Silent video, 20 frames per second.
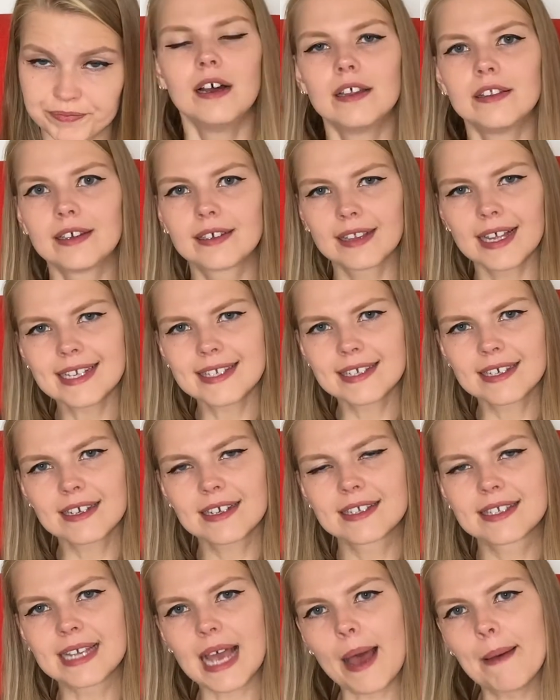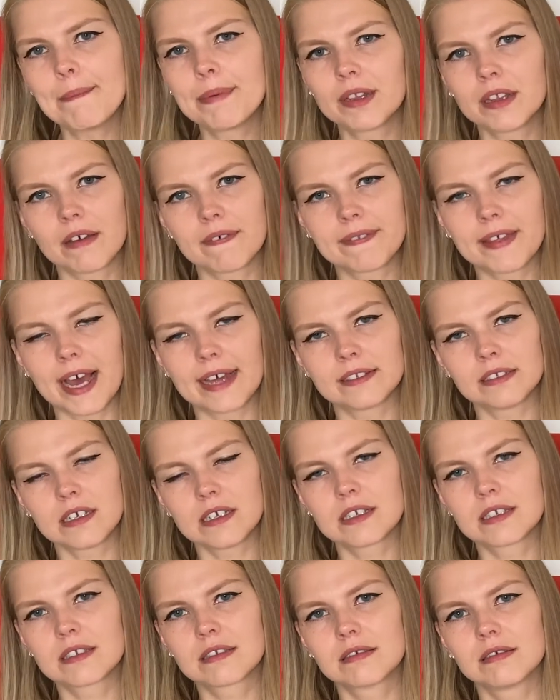The classic example of that
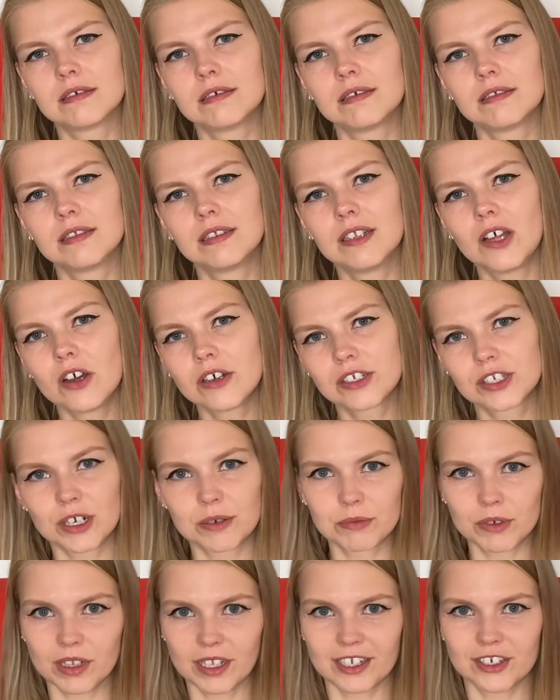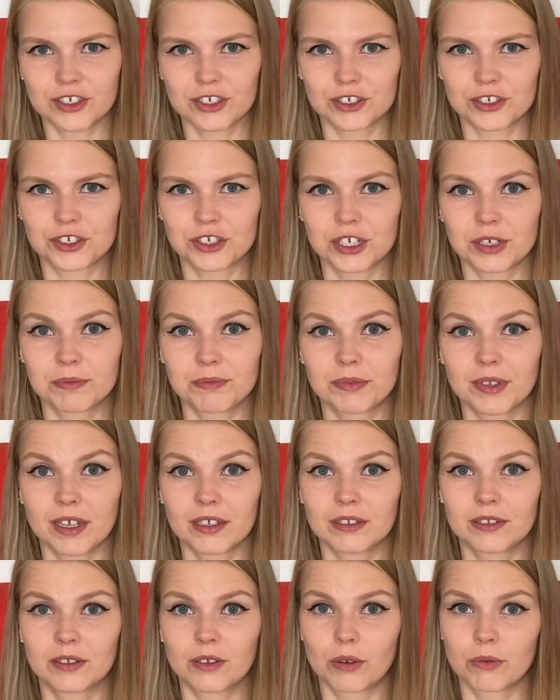is long-term relationship
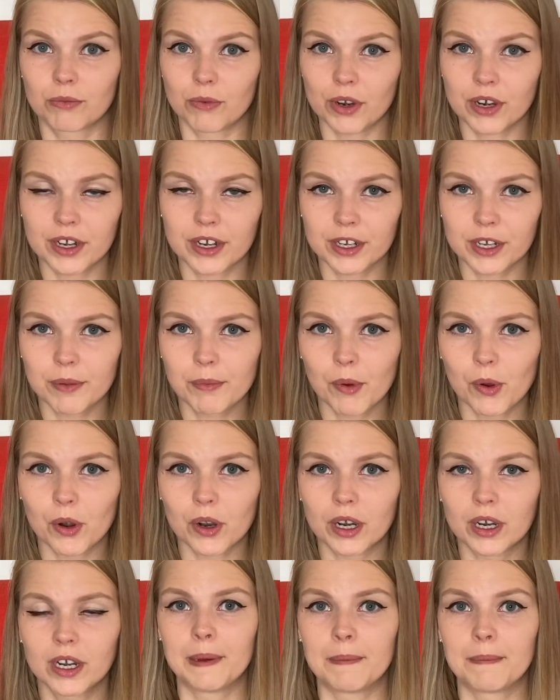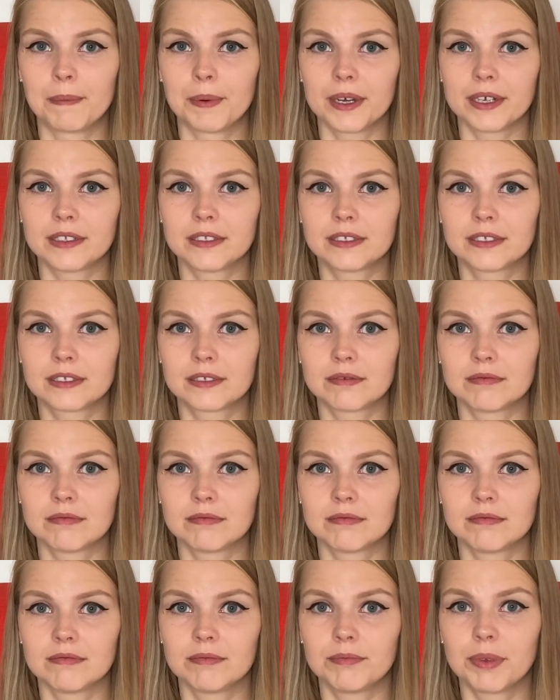that don't work anymore, but
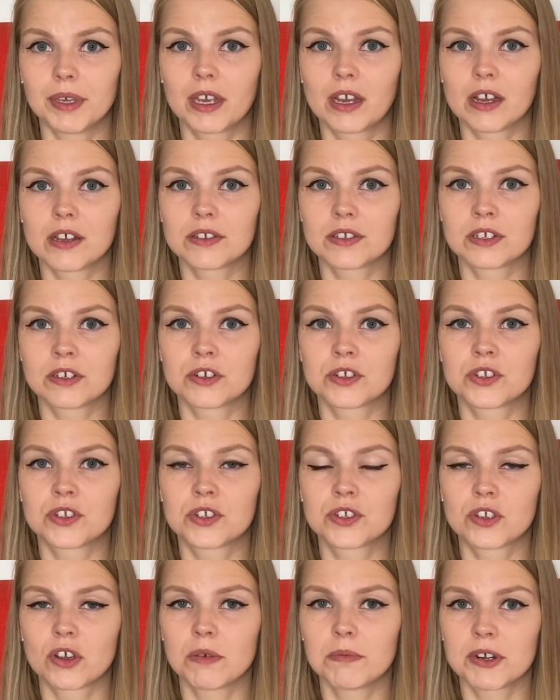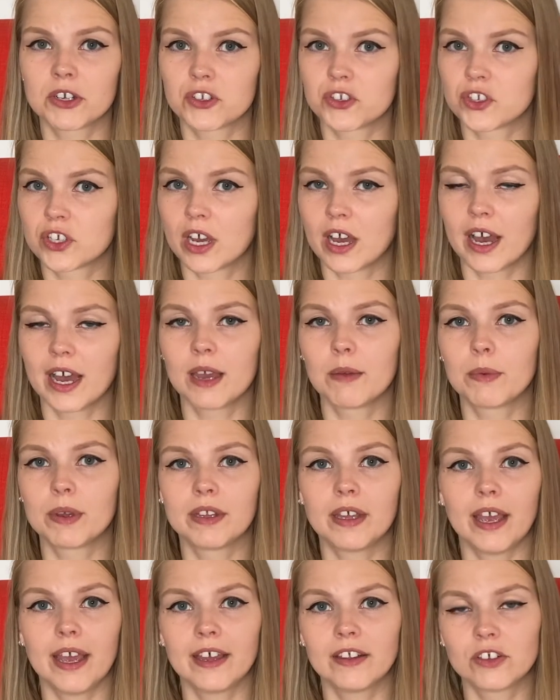because there's so much time and
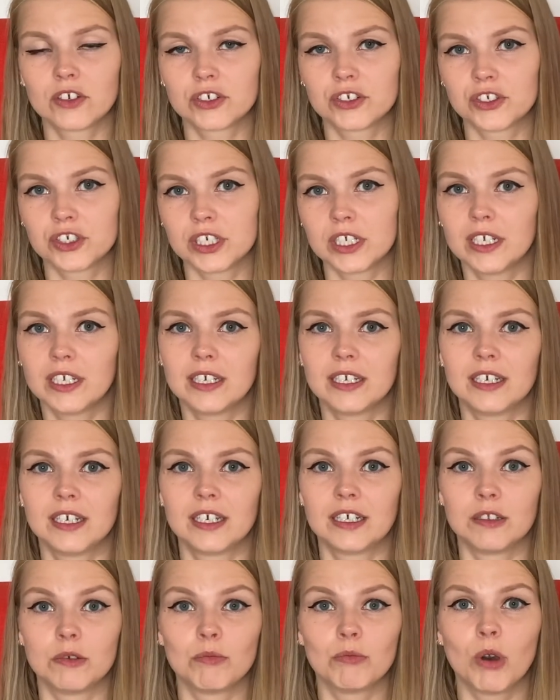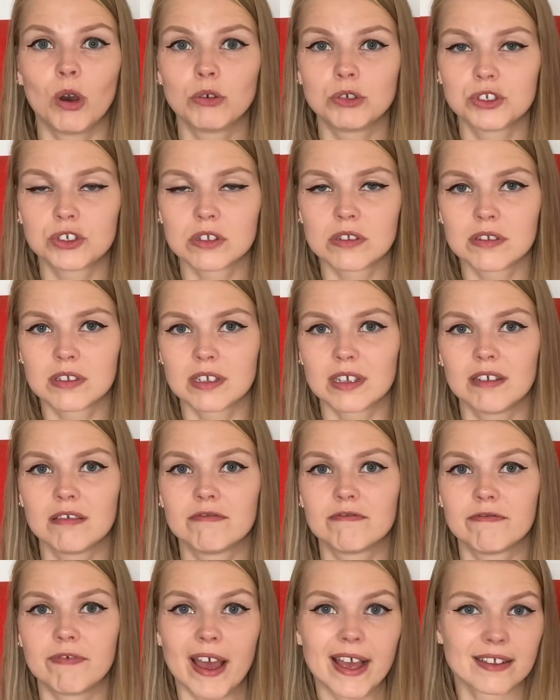energy and emotions
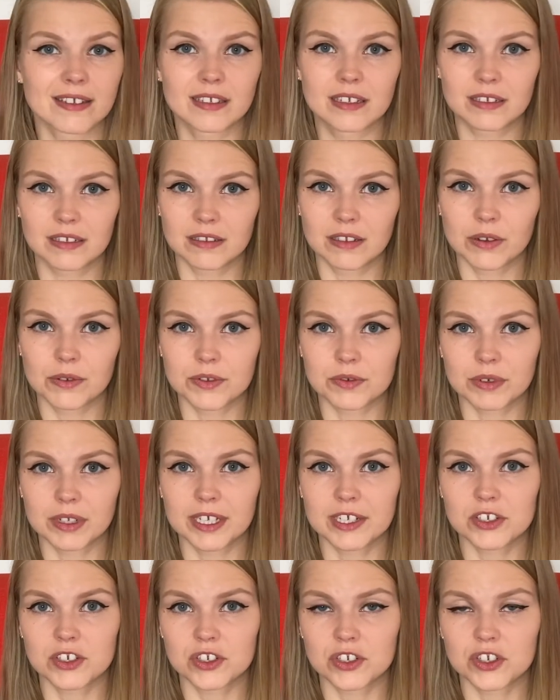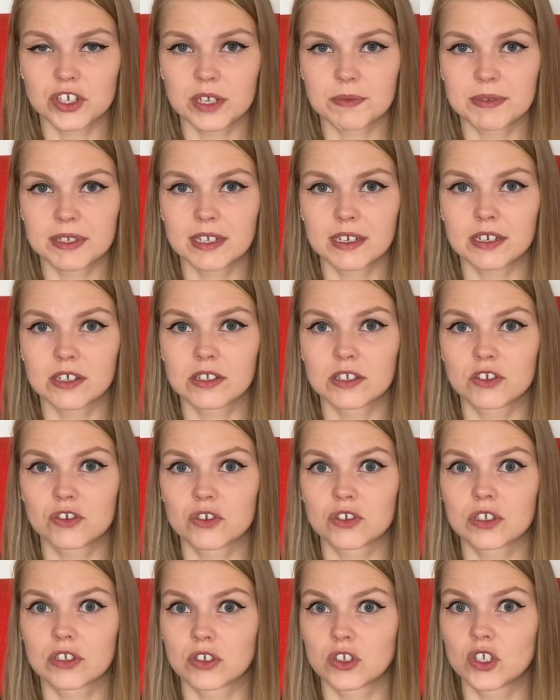invested in those relationships that it's
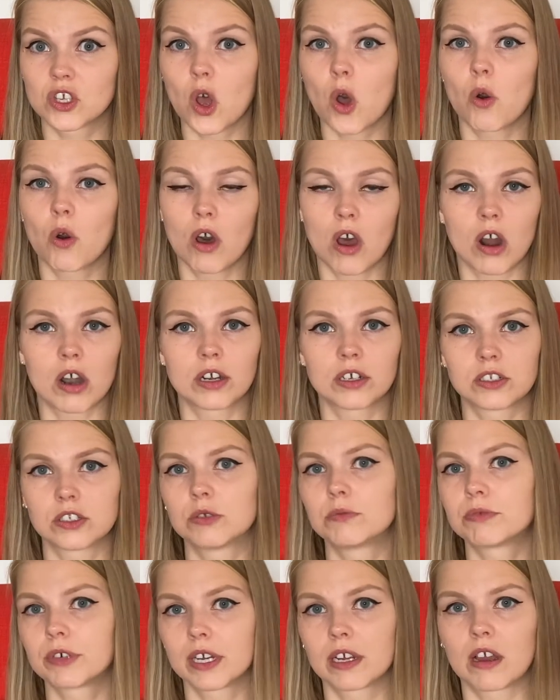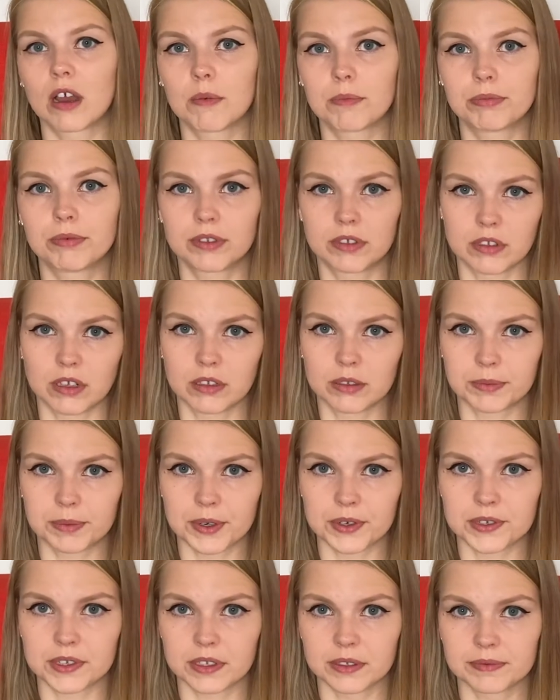just so hard to break up with another
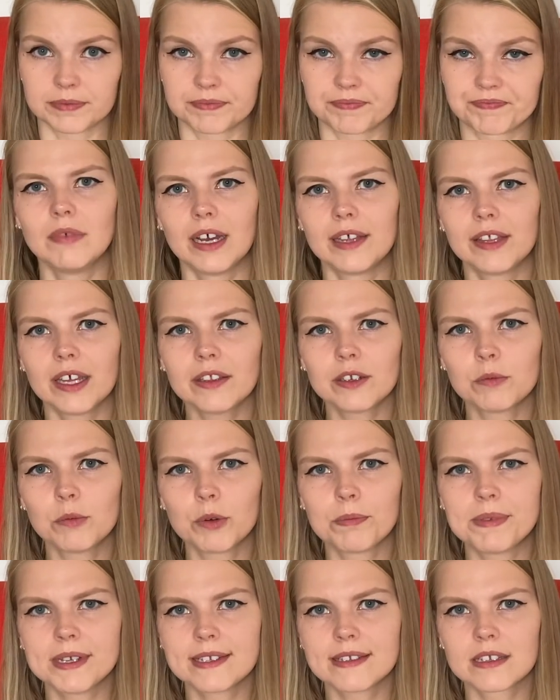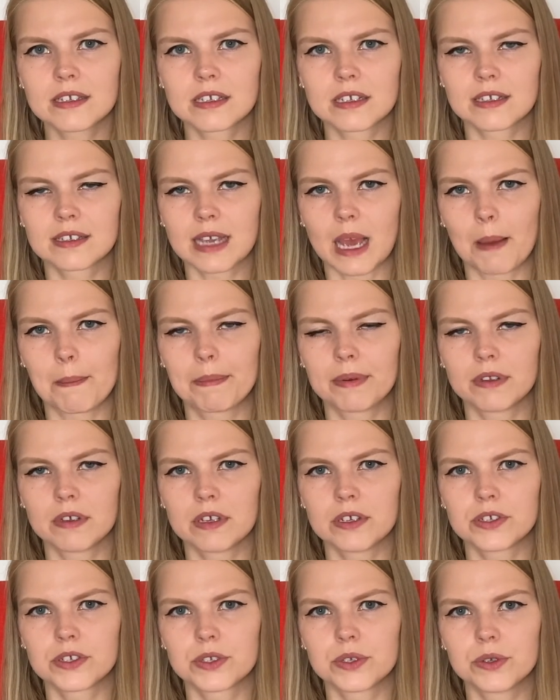person. Another more business example
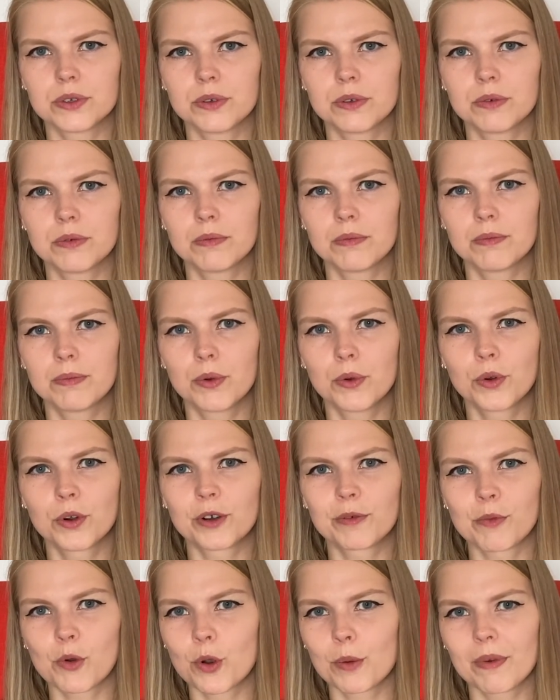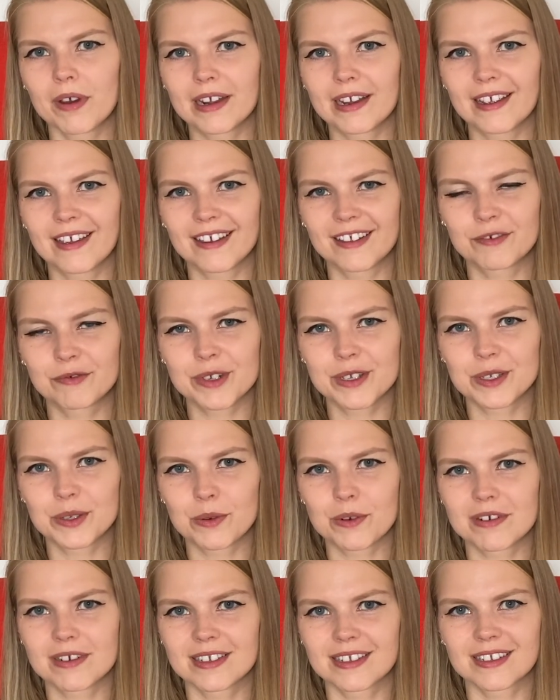is to pour more money and
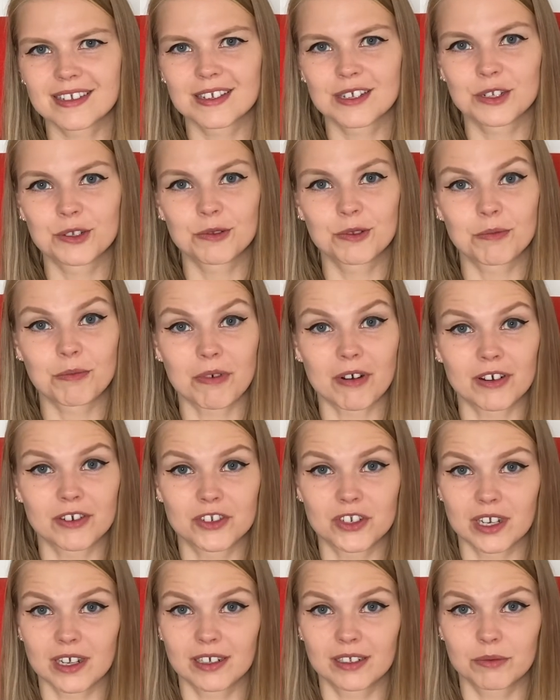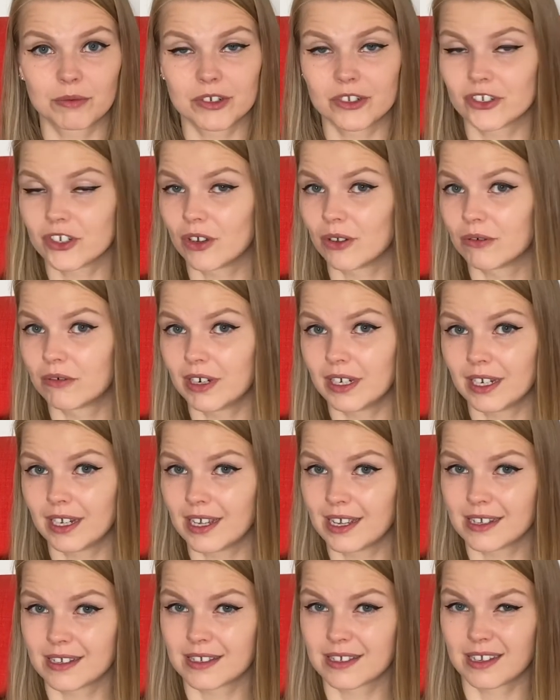resources into the project, which already
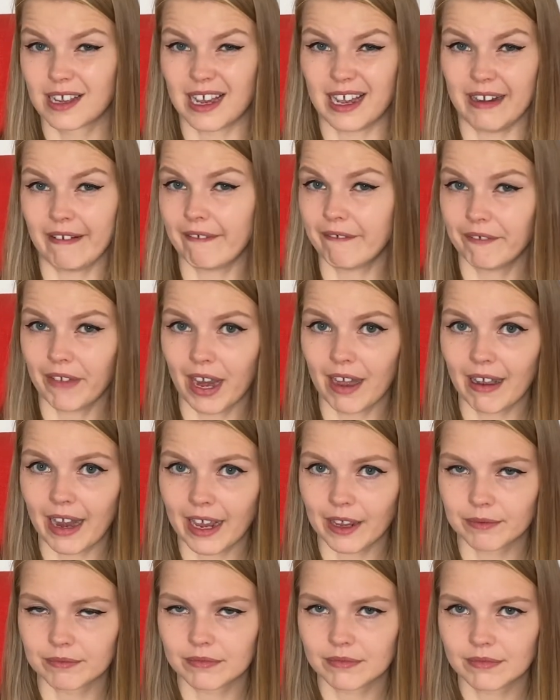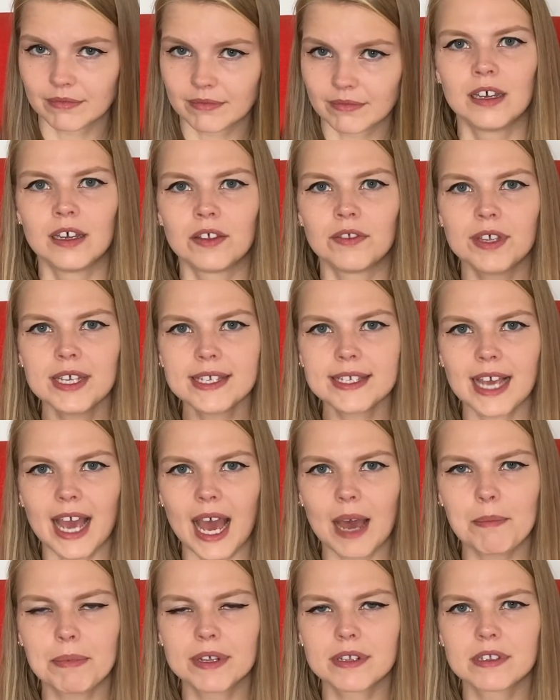is kind of failing. This
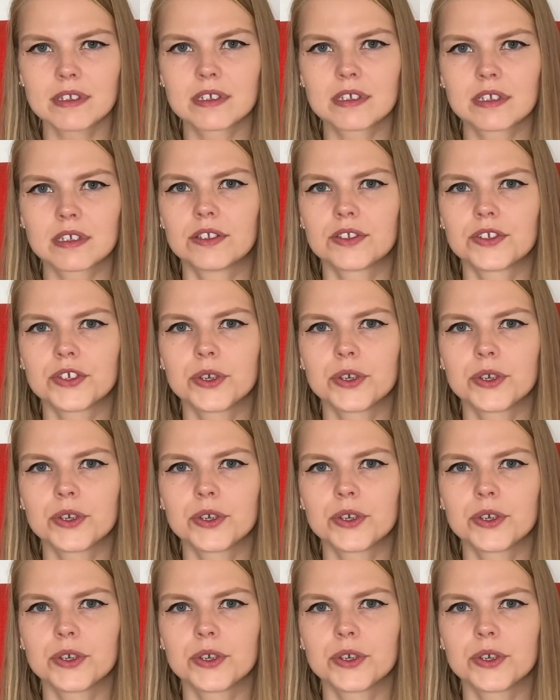happens to